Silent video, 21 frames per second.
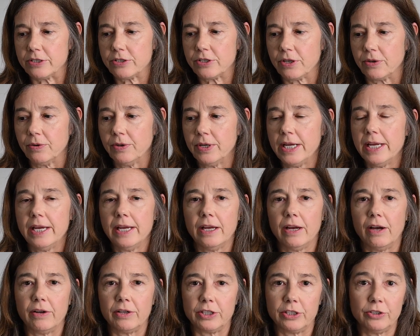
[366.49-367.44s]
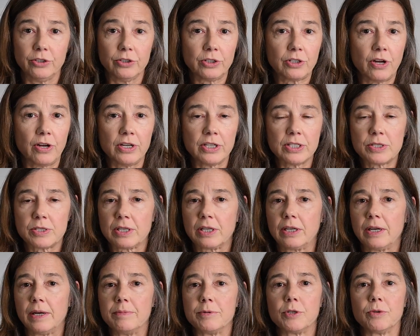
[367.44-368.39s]
So your calls
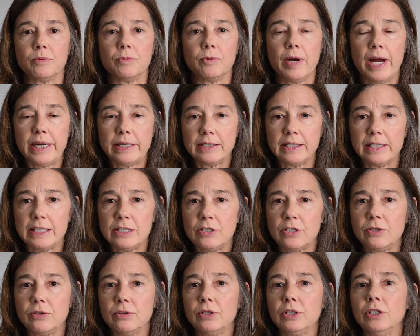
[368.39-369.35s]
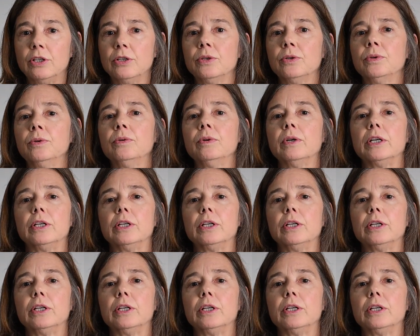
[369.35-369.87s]
come directly to you.